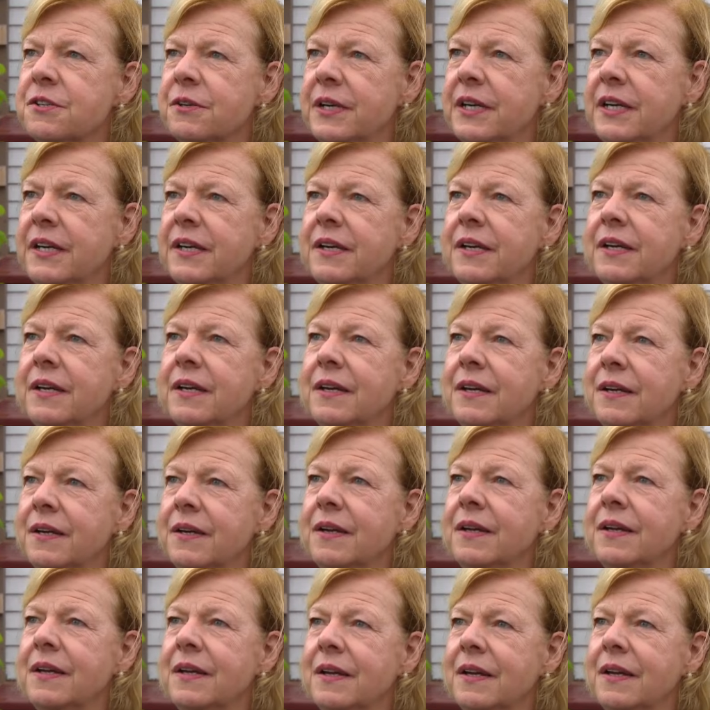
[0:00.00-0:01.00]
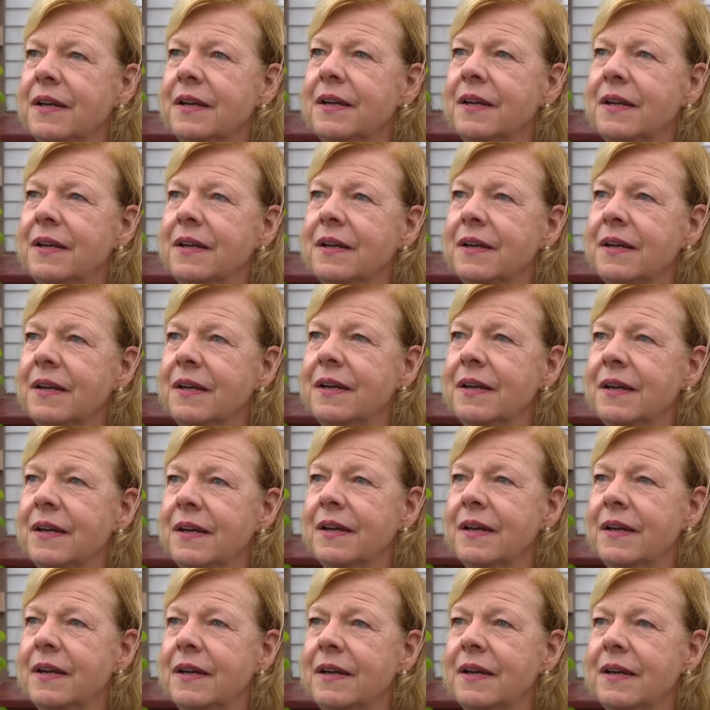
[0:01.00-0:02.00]
When we ask you this directly, you're not going to
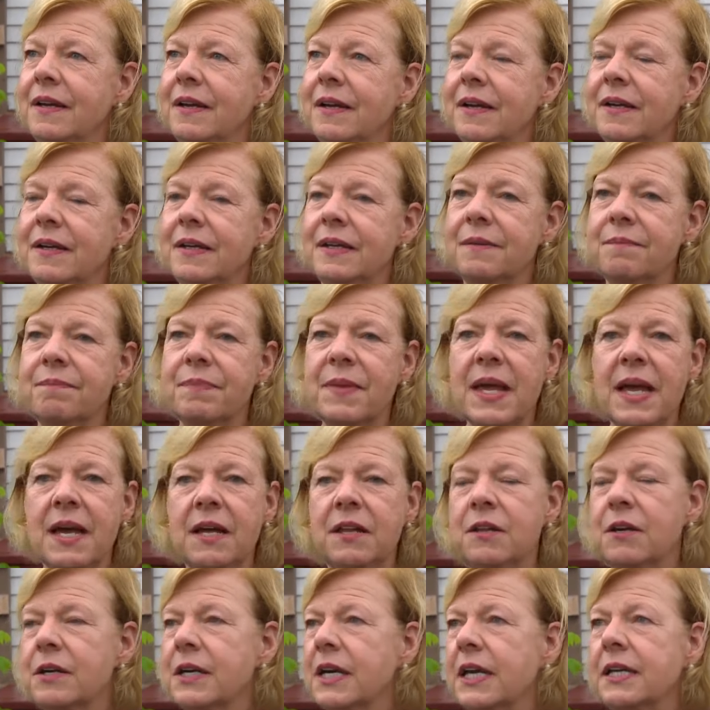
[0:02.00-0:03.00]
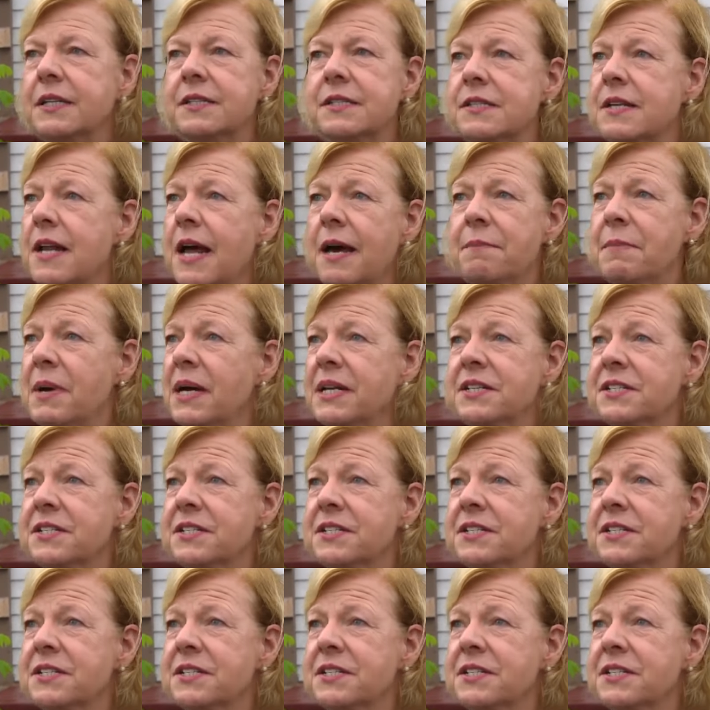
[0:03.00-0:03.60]
answer the question. Look, it's not my